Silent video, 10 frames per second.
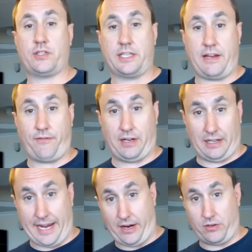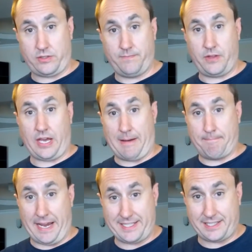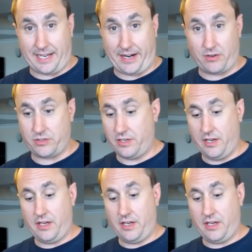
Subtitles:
the different layers. You got base layers,